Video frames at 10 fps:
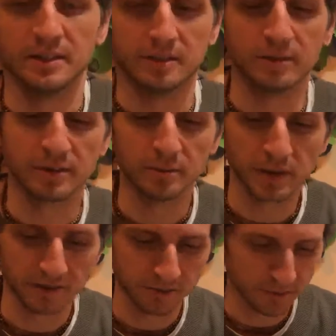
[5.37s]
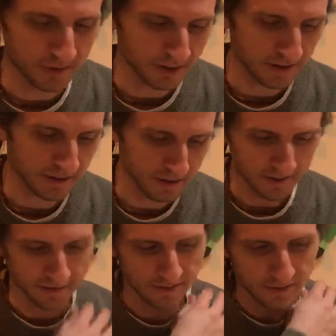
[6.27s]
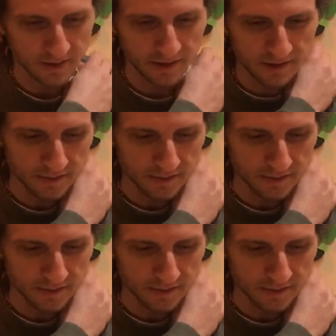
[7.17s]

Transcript: Welcome back to reading. Today